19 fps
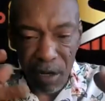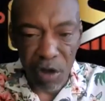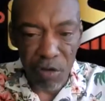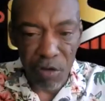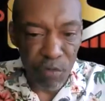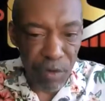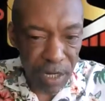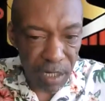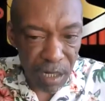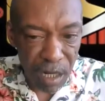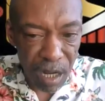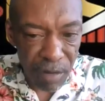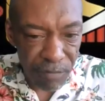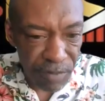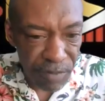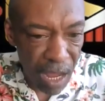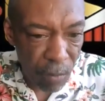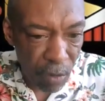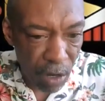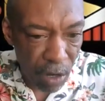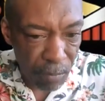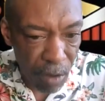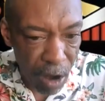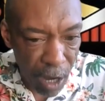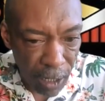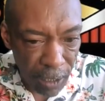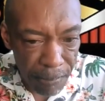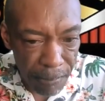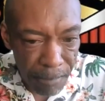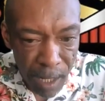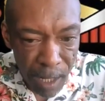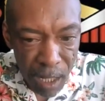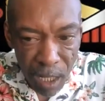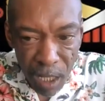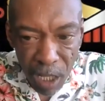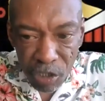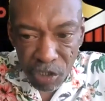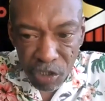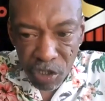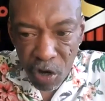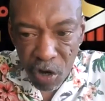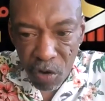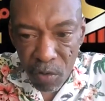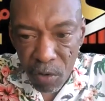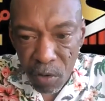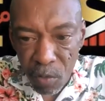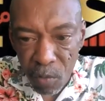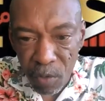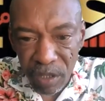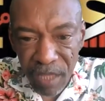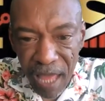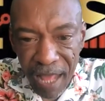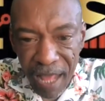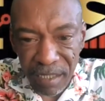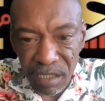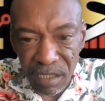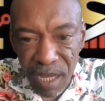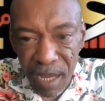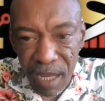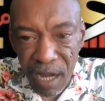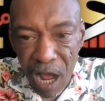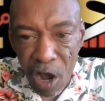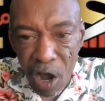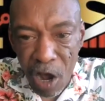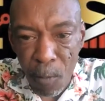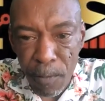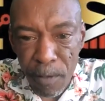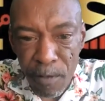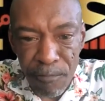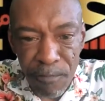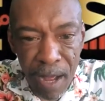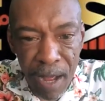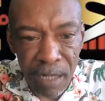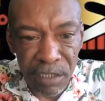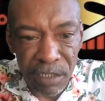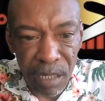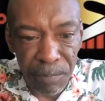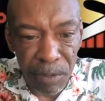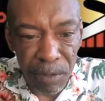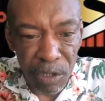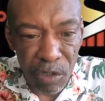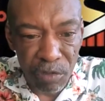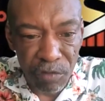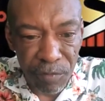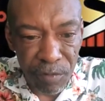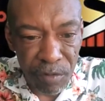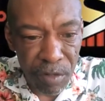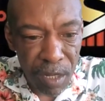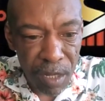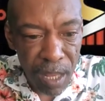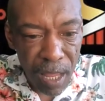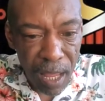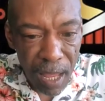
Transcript: arena of network marketing. So with that said, I hope you find something useful